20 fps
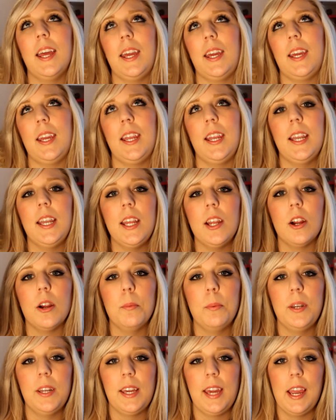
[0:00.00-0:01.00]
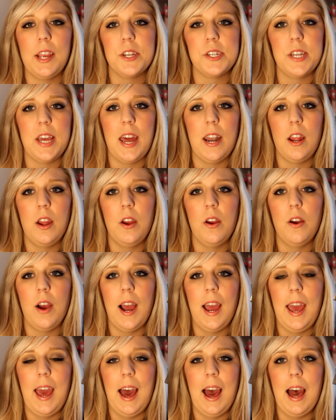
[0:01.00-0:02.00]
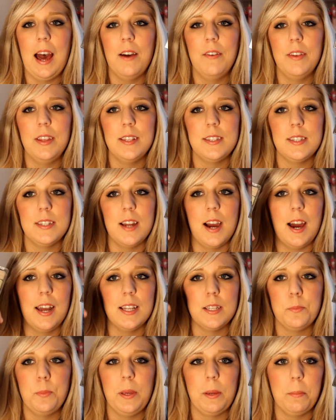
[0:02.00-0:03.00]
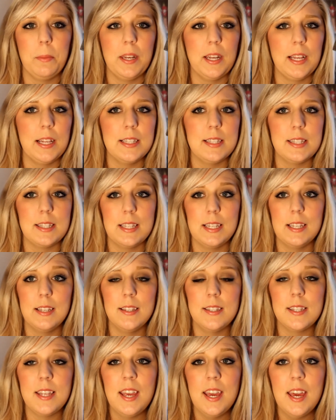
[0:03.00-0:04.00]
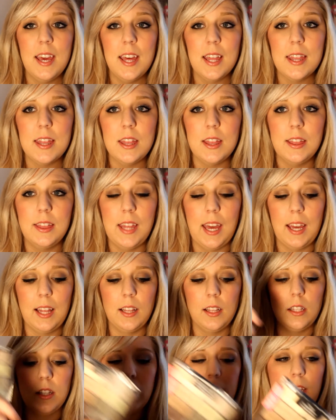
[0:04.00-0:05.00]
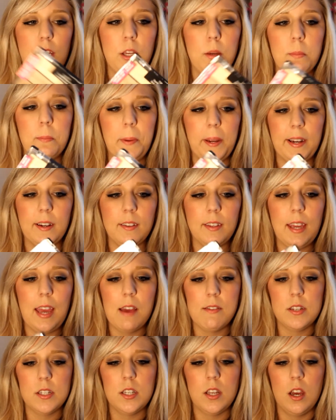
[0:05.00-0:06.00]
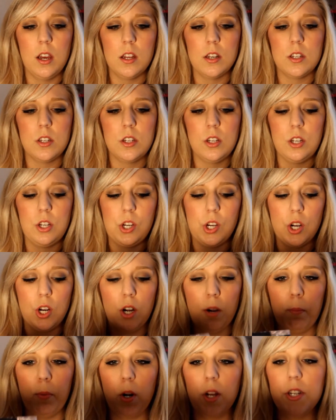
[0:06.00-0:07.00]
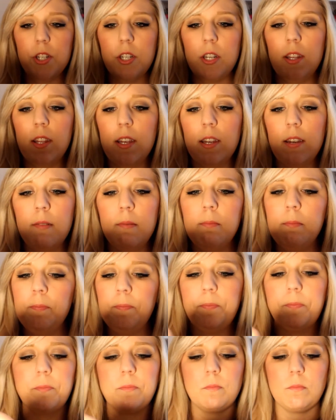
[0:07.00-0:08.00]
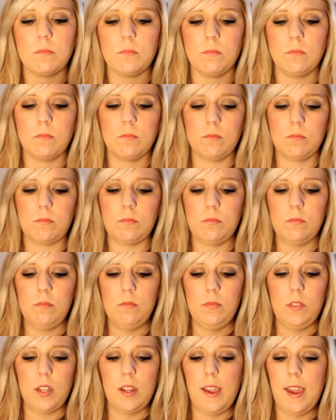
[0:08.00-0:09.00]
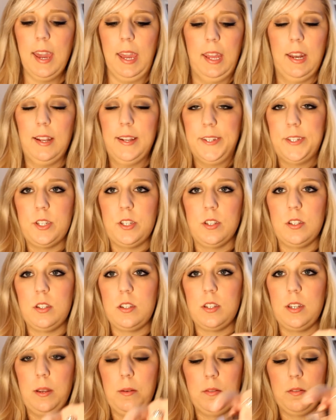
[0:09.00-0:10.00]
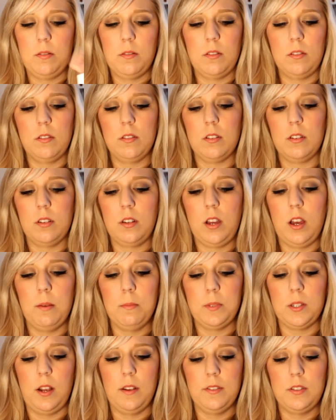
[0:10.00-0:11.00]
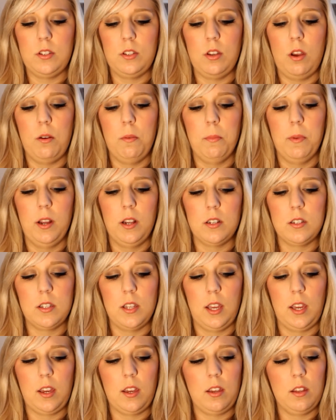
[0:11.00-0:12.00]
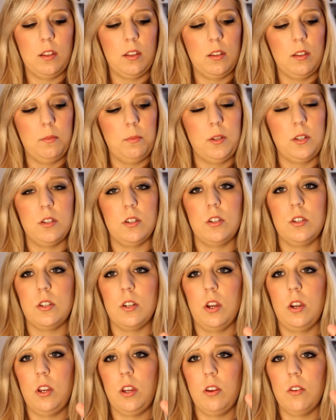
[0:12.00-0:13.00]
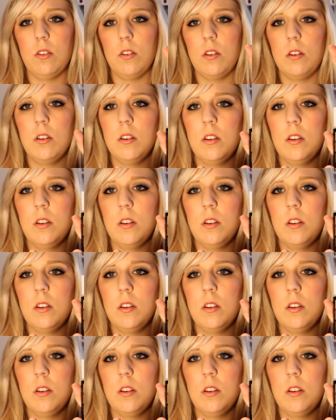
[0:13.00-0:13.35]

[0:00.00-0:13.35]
like any Urban Decay shadow I have is not as pigmented as this. They, like, you barely have to touch your brush to them, and it's just, it comes off so much. Like, let me just show you.